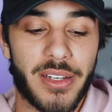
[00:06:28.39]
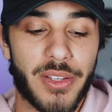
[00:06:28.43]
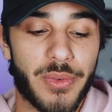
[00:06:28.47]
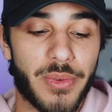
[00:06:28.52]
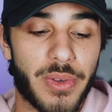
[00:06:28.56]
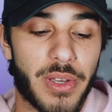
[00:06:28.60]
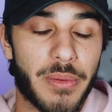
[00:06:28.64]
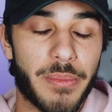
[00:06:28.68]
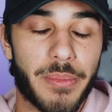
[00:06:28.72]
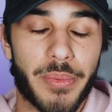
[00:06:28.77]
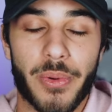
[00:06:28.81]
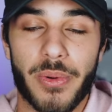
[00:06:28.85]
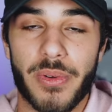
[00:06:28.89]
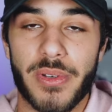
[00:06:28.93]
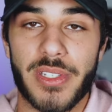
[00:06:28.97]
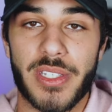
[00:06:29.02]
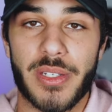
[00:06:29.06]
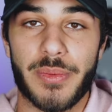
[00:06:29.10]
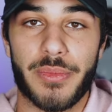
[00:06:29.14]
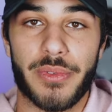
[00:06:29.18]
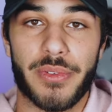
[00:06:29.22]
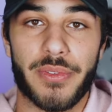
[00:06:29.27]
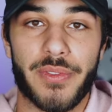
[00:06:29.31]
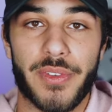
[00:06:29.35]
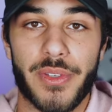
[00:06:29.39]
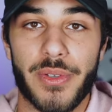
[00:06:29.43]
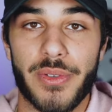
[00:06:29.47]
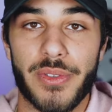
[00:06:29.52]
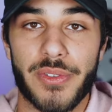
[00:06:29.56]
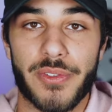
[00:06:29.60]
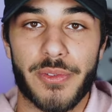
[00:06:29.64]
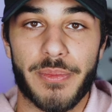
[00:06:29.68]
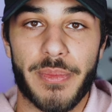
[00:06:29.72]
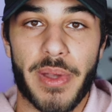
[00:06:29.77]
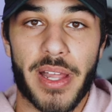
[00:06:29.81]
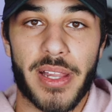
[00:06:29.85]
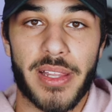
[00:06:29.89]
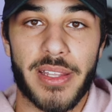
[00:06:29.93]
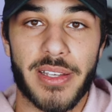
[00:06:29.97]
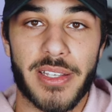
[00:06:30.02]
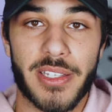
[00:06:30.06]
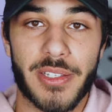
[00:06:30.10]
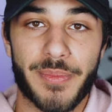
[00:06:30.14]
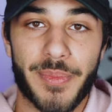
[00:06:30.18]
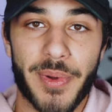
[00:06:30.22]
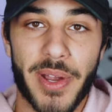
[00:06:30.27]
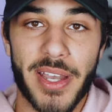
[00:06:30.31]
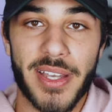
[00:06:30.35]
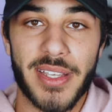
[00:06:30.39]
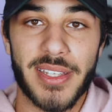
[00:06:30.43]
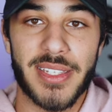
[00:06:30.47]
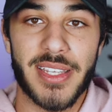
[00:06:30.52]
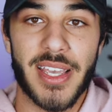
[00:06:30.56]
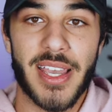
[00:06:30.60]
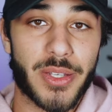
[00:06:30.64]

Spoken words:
you import some reviews from AliExpress,